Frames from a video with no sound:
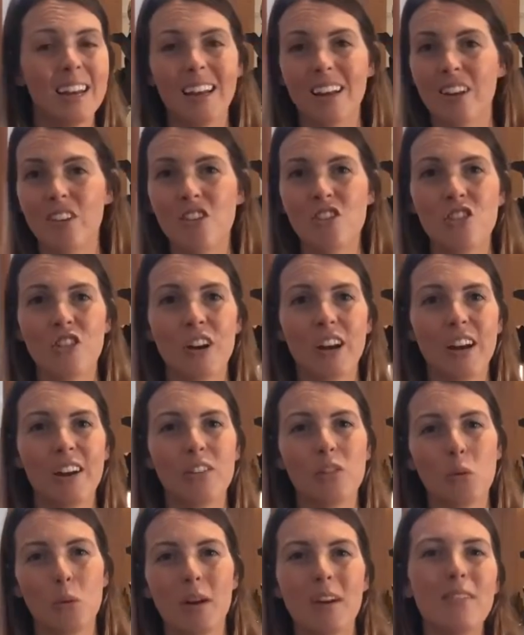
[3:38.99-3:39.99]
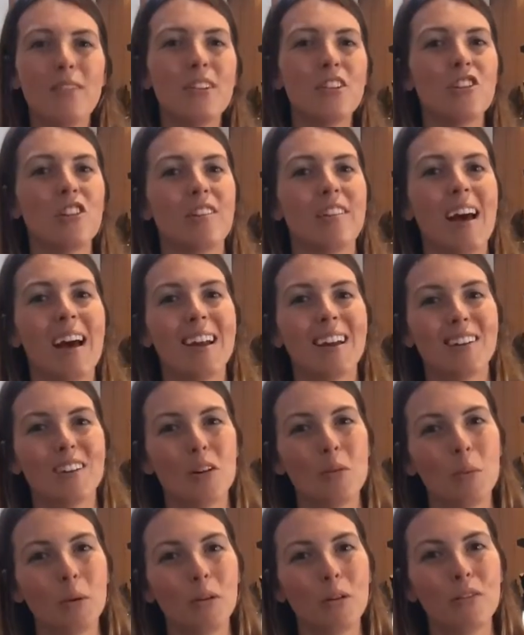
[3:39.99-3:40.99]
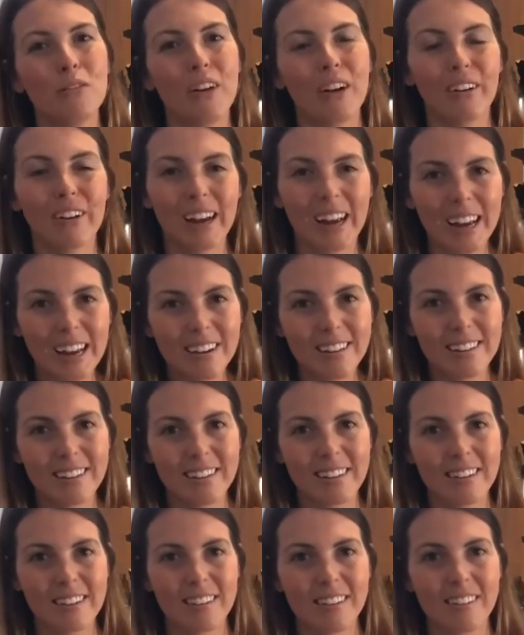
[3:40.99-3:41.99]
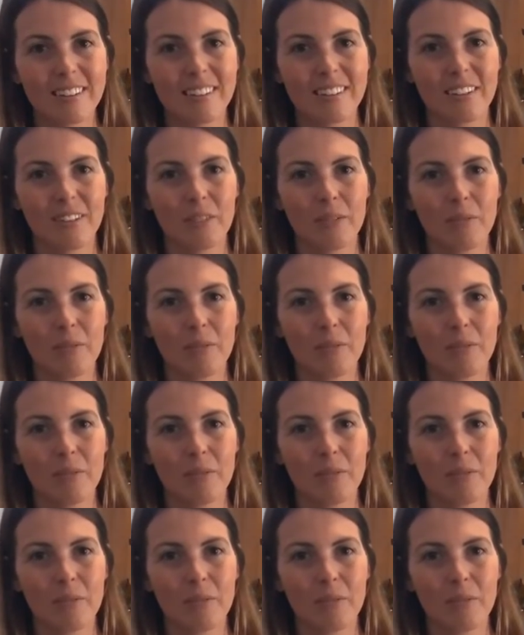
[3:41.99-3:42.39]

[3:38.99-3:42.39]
injuries, or even just anatomical variations?